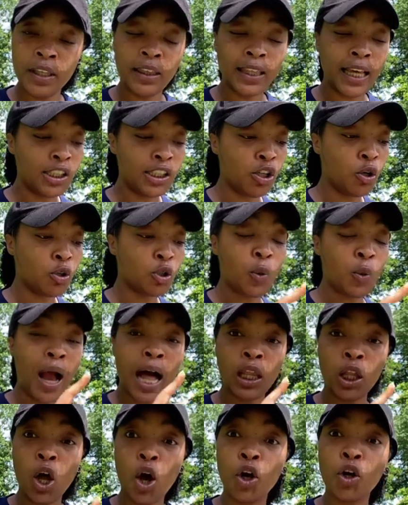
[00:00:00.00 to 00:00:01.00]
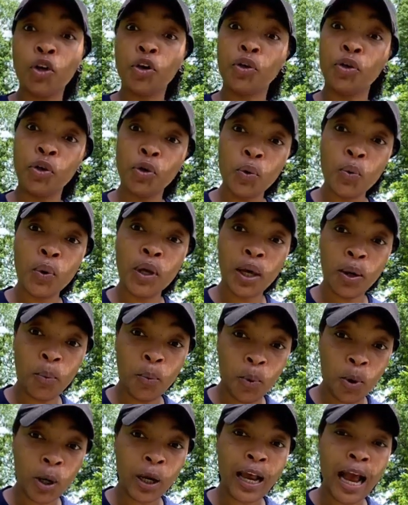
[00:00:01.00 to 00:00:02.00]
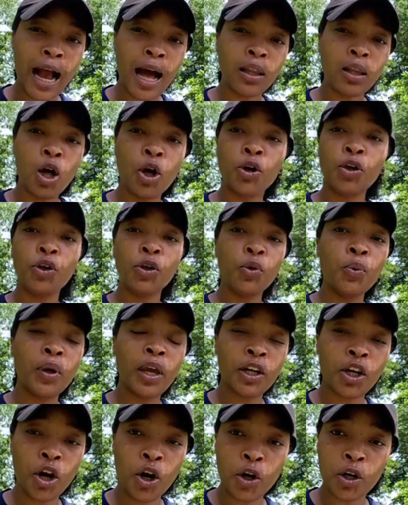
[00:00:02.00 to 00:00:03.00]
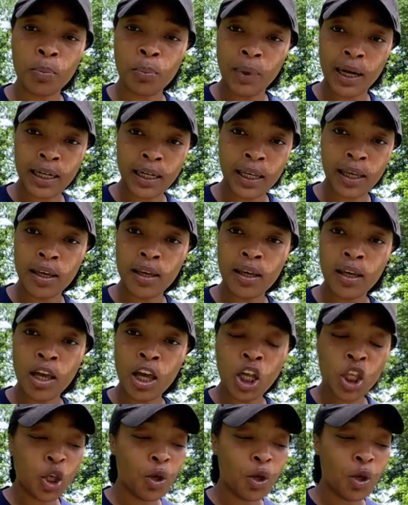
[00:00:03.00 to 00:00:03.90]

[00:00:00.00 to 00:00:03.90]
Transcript: They told you how long you can work and how long you can earn money.